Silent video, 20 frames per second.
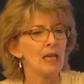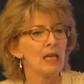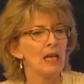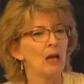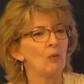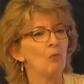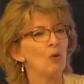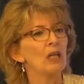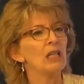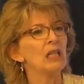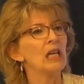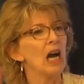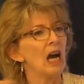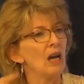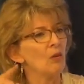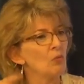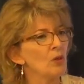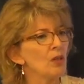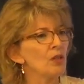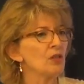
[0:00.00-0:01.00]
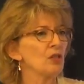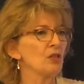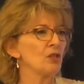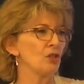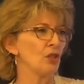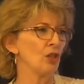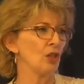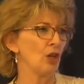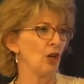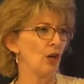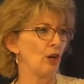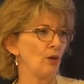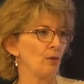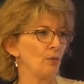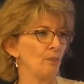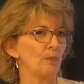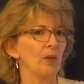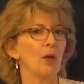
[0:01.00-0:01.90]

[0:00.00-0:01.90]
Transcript: And what God wants us to know,